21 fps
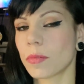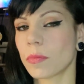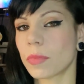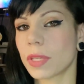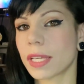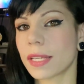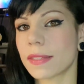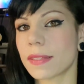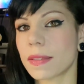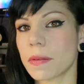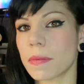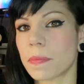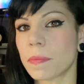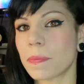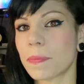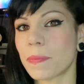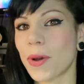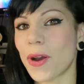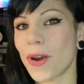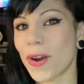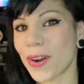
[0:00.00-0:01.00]
Because a
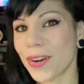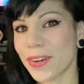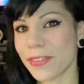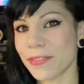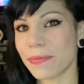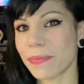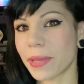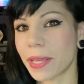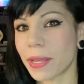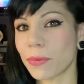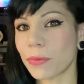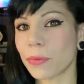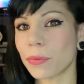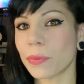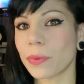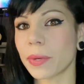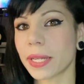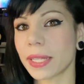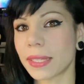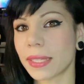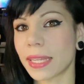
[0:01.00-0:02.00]
part of me
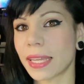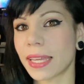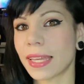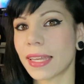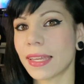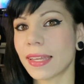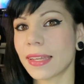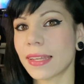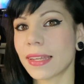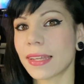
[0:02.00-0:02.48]
really,